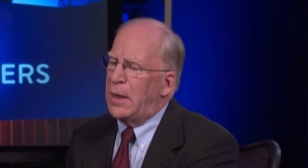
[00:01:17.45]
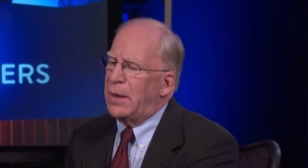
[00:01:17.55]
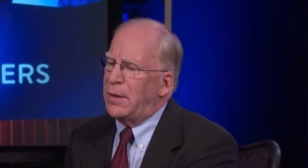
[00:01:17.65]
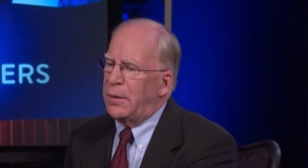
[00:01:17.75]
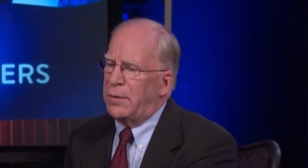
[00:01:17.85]

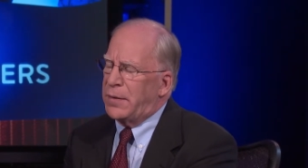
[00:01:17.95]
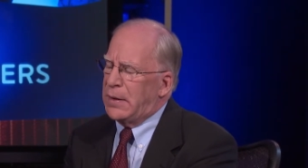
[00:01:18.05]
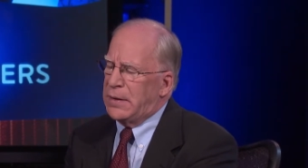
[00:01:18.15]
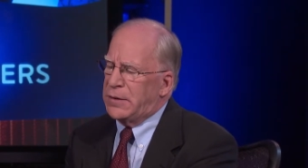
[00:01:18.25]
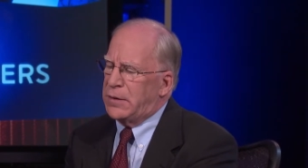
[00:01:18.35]
And the other
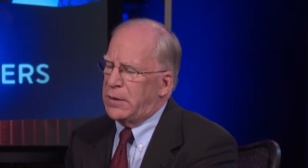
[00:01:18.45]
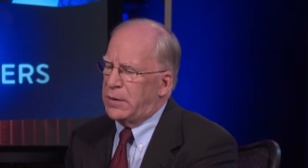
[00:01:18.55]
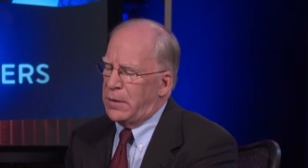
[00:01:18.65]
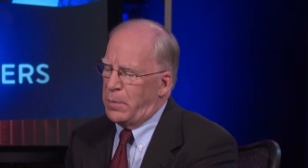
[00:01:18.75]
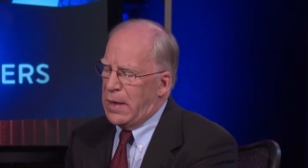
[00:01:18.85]
thing is
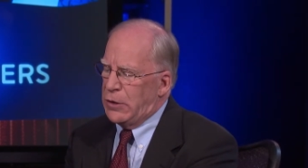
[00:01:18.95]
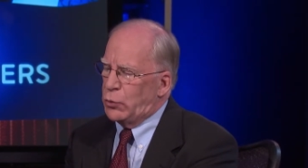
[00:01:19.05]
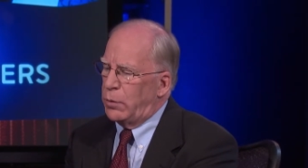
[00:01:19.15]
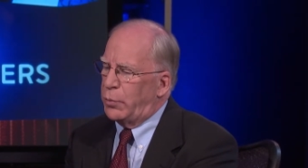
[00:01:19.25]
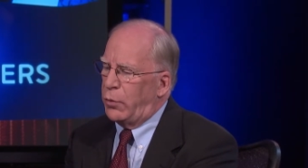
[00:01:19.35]
that the
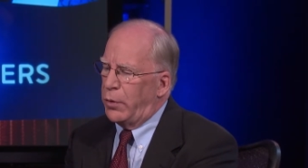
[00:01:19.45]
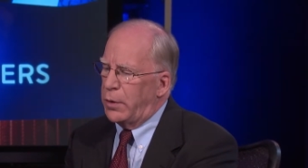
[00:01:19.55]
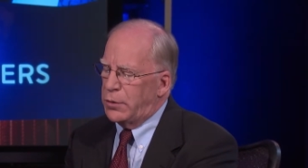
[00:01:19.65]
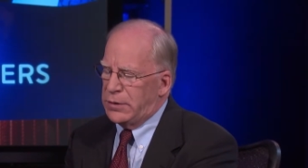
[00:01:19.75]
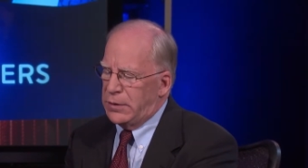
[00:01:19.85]
major
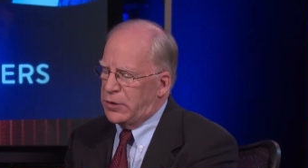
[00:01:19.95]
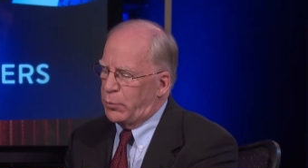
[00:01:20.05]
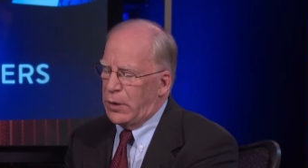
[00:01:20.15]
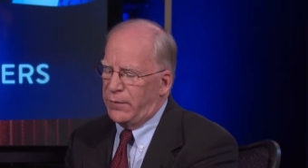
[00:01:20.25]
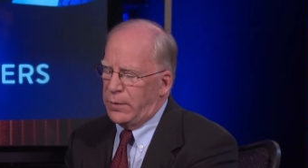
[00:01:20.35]
employers in
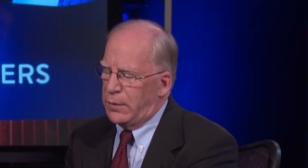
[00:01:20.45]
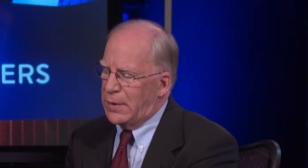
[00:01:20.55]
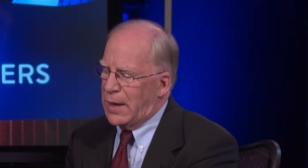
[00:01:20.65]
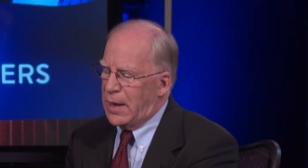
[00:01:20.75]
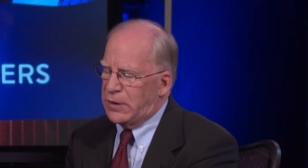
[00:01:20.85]
Springfield,
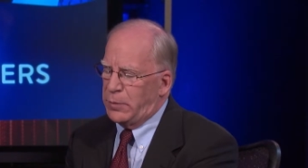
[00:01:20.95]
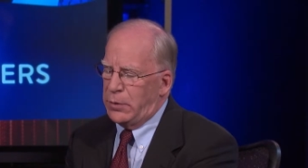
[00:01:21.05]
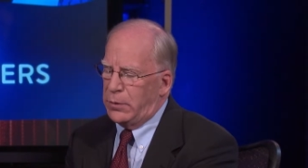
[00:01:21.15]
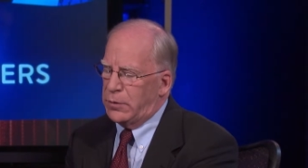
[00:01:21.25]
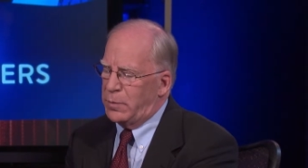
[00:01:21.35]
the
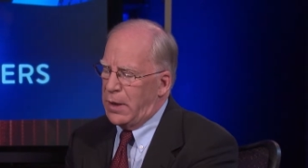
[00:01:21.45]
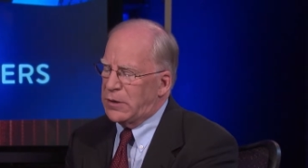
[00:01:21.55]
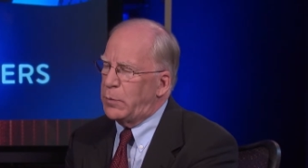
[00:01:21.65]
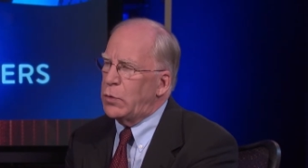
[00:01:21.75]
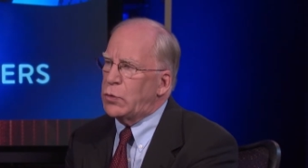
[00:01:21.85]
hospitals,
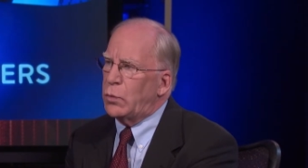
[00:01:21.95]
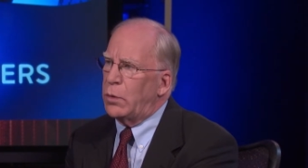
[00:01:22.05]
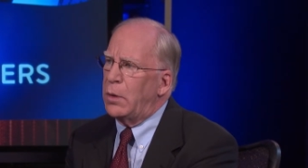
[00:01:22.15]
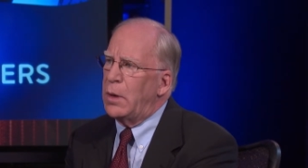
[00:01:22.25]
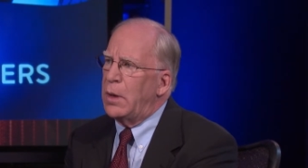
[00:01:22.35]
Mass Mutual,